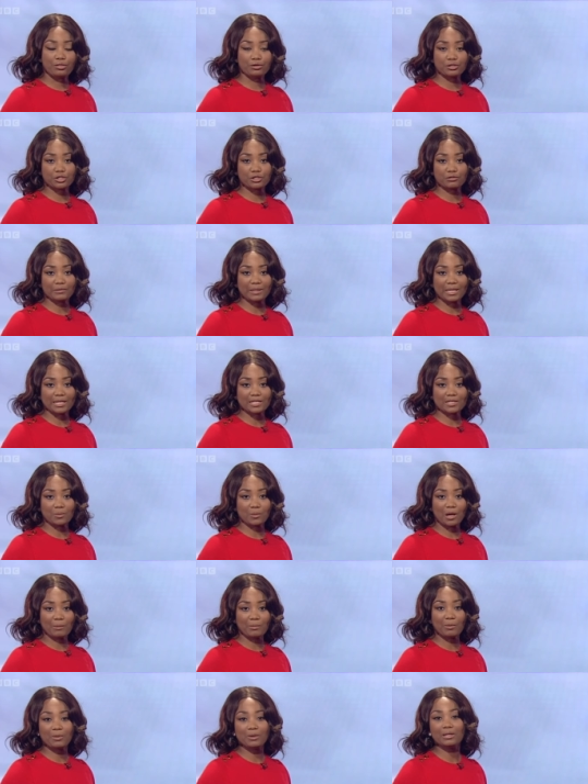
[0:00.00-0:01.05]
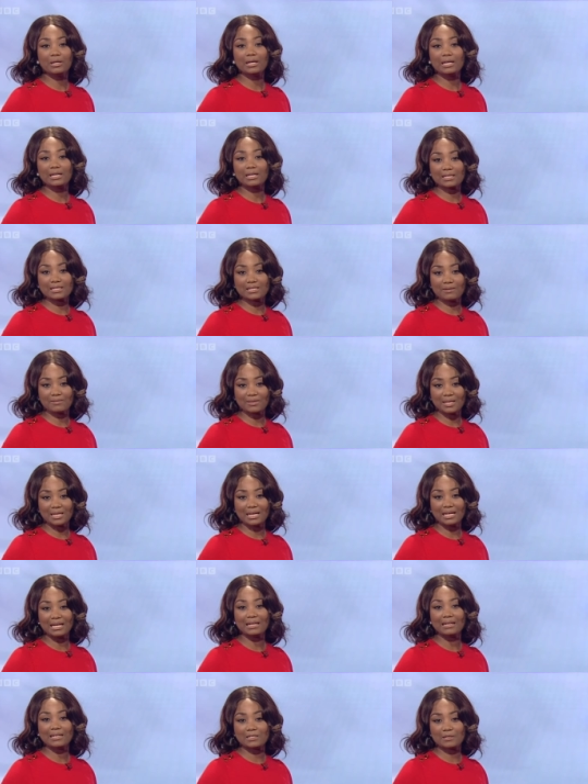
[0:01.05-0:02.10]
thundery as well, but we're looking at something
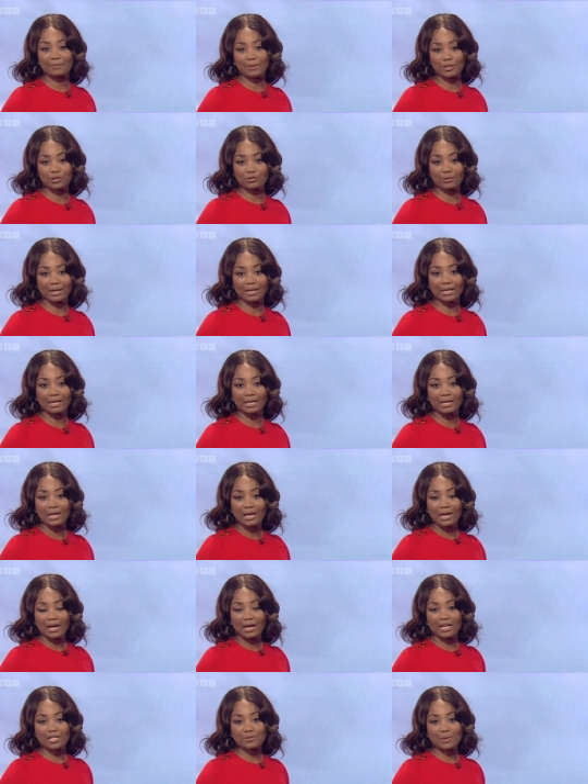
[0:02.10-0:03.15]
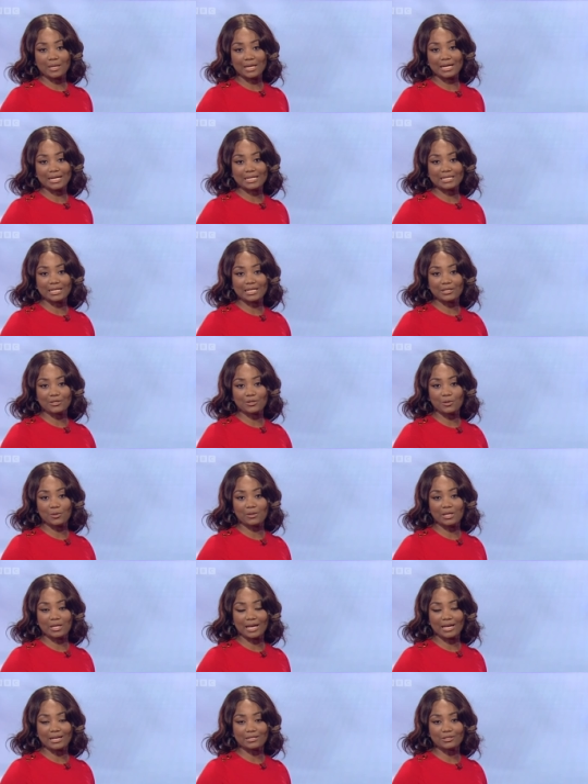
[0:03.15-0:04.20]
a little bit drier as we head into
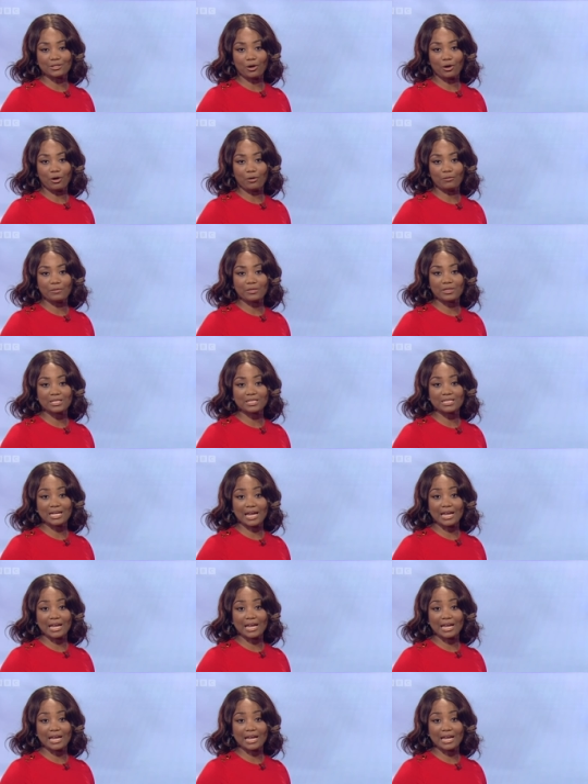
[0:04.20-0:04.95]
the end of the